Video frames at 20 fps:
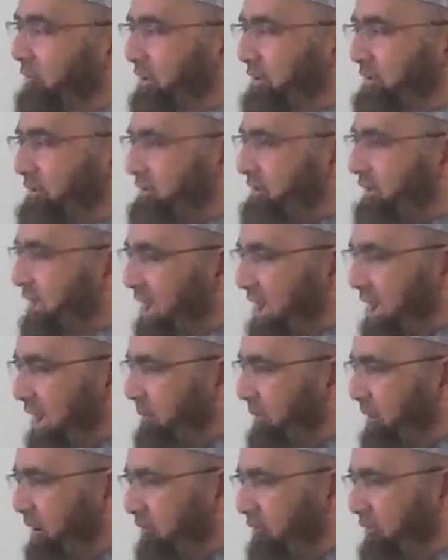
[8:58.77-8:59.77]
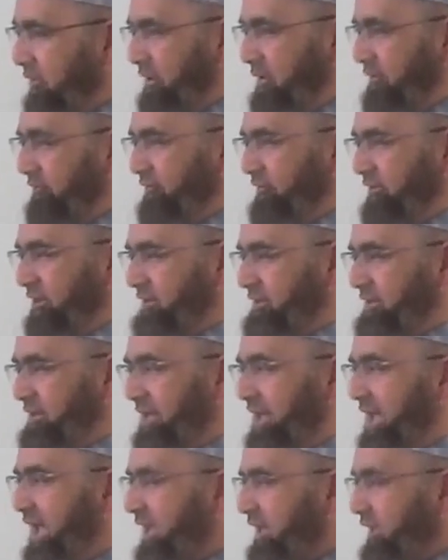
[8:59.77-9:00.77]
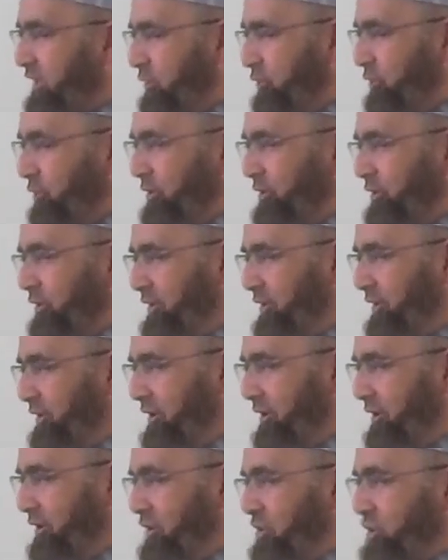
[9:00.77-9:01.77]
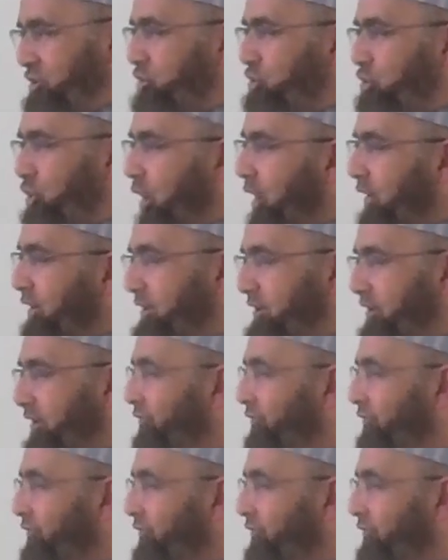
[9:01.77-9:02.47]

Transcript: when Sahaba were facing acute shortage of